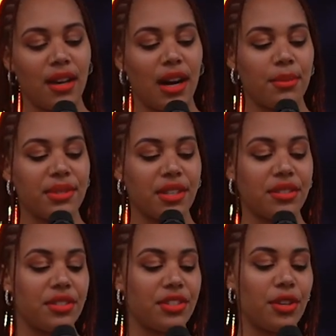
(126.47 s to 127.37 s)
I was
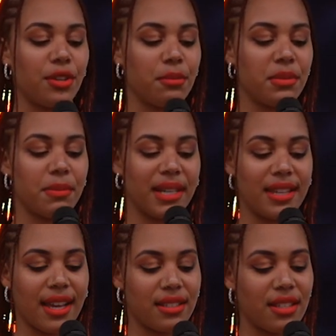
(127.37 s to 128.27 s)
consumed by
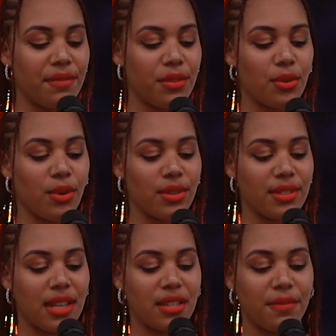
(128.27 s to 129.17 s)
negative
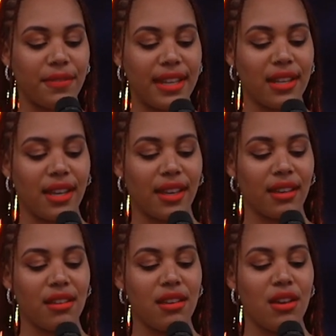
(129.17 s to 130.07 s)
thoughts and a feeling
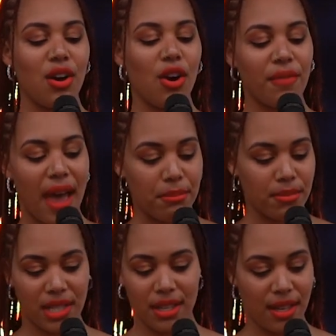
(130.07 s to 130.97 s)
of
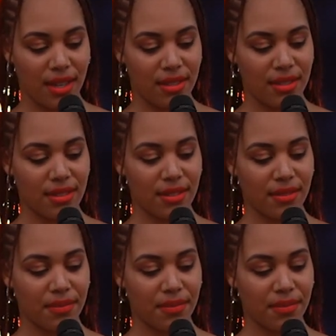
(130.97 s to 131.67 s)
emptiness.